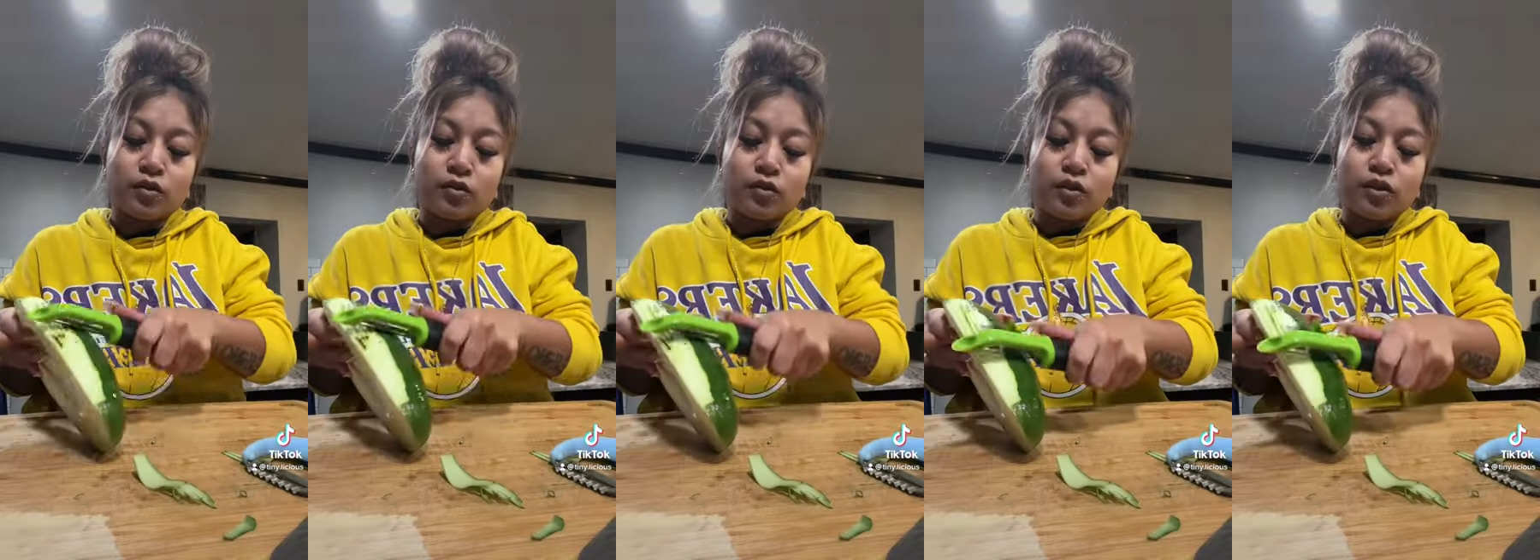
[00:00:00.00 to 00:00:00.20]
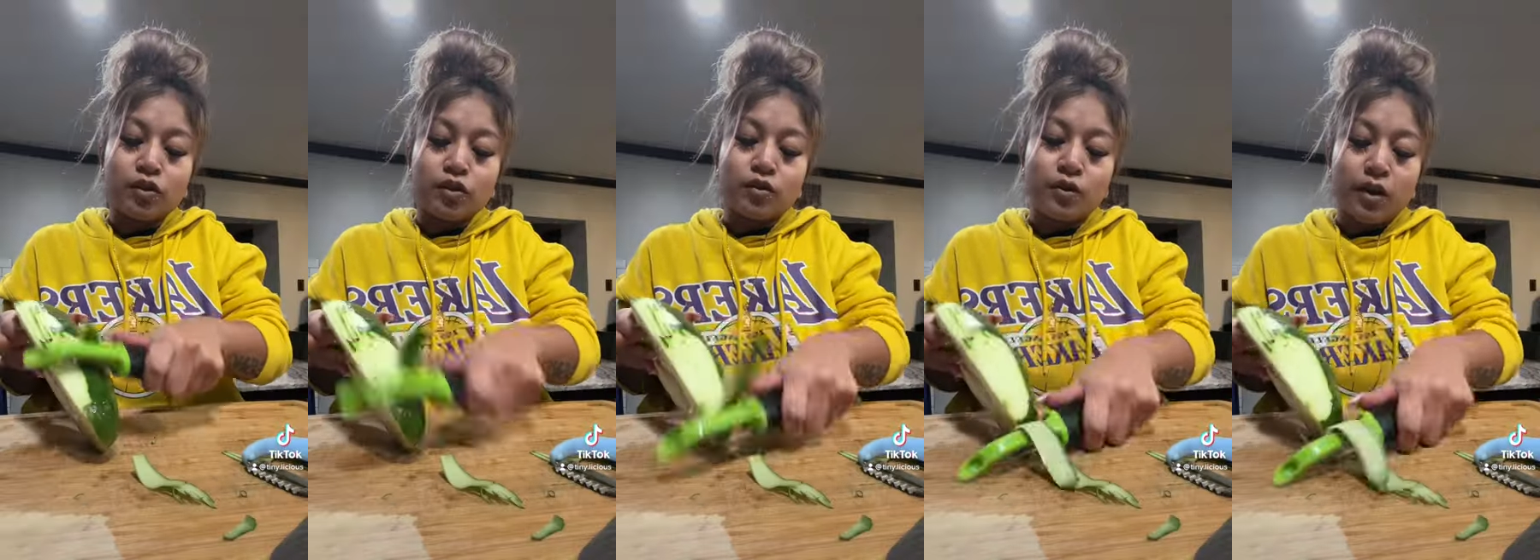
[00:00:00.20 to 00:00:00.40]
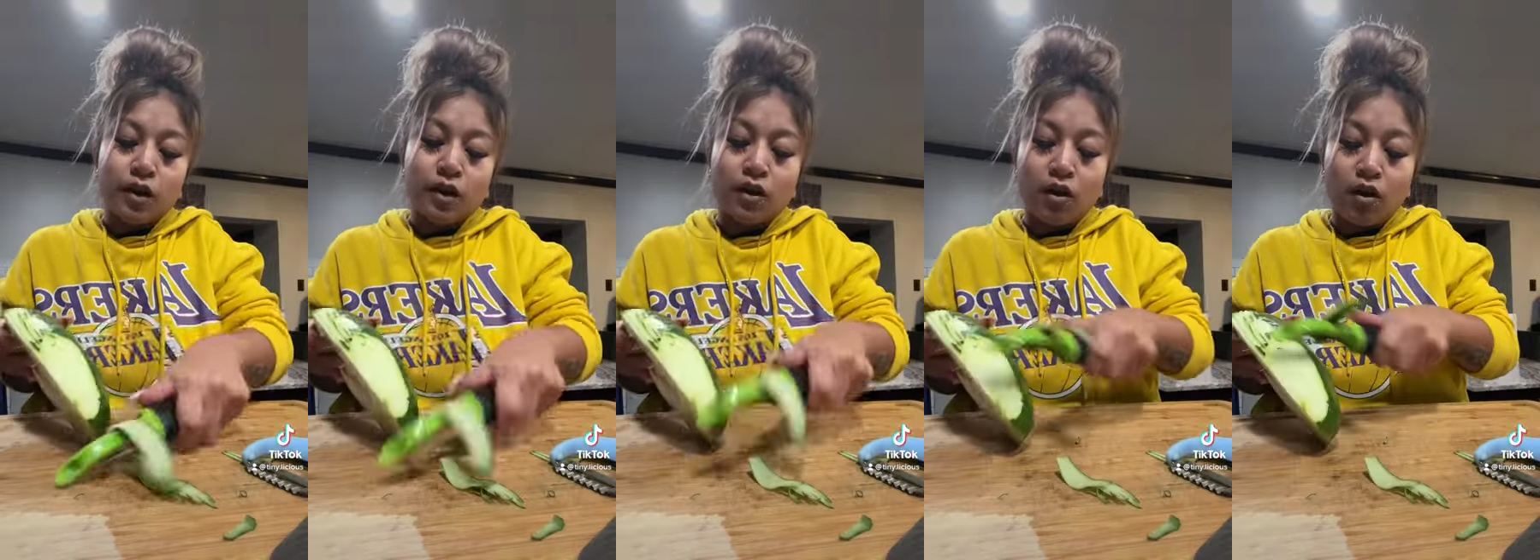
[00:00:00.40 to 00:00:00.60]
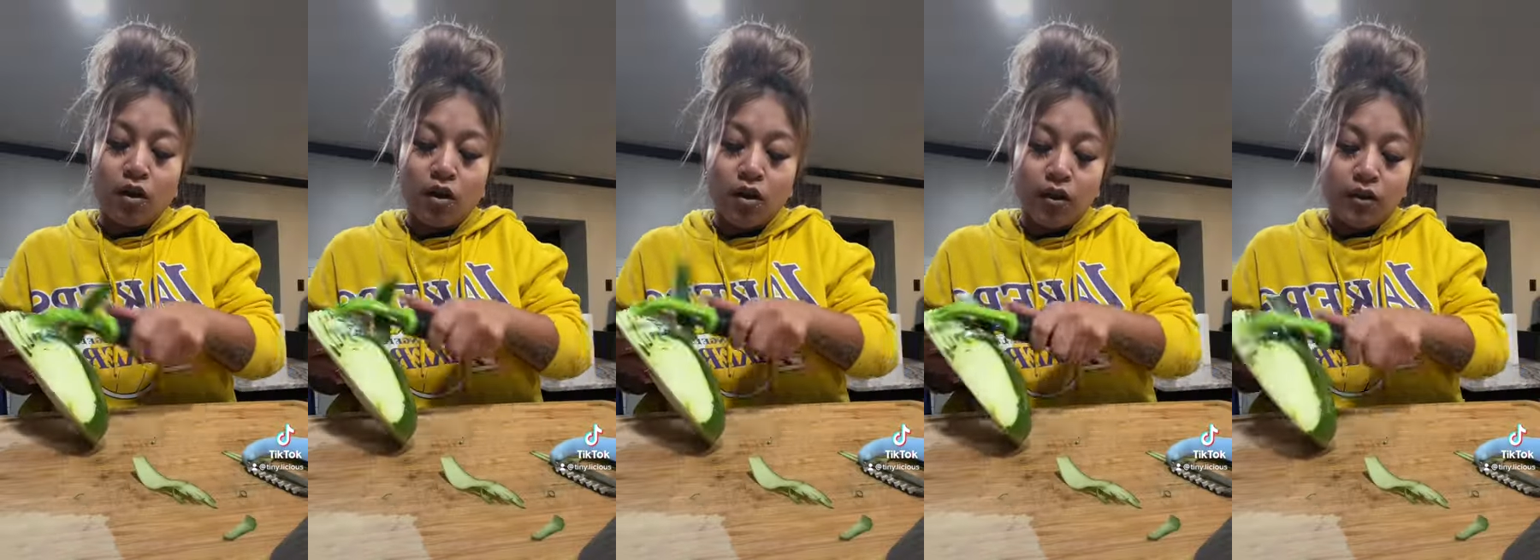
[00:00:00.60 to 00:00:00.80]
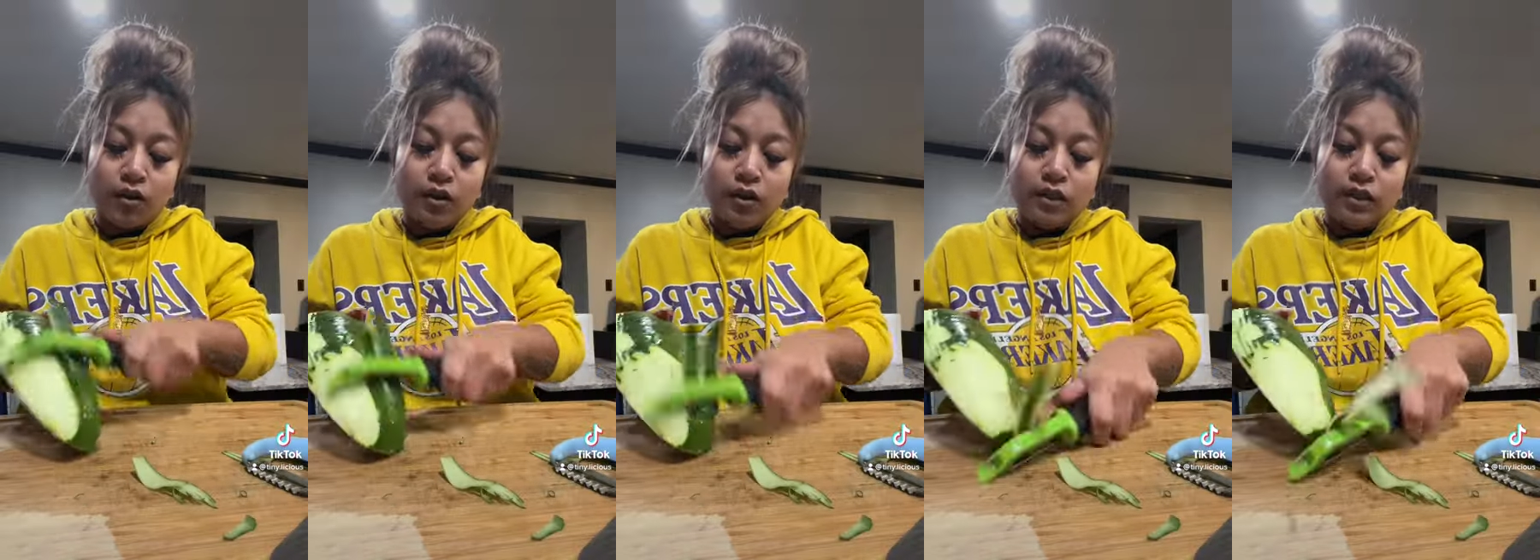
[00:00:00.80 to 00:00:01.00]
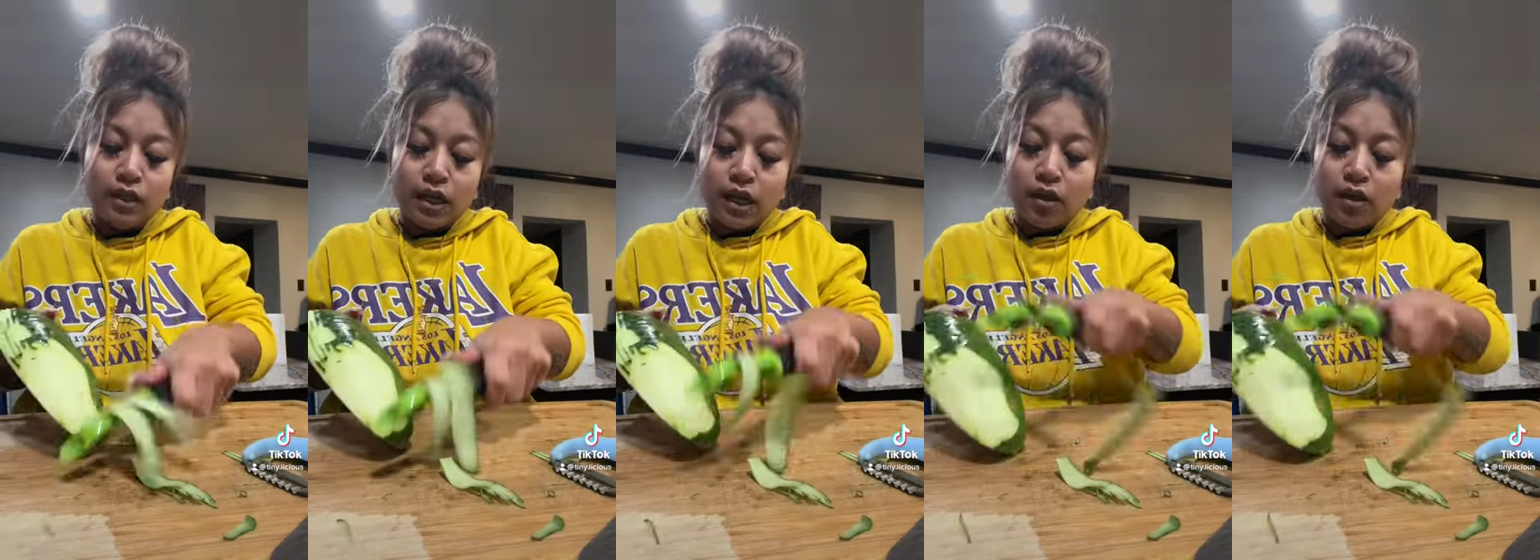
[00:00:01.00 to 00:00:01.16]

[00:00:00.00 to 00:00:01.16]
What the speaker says: Shred all this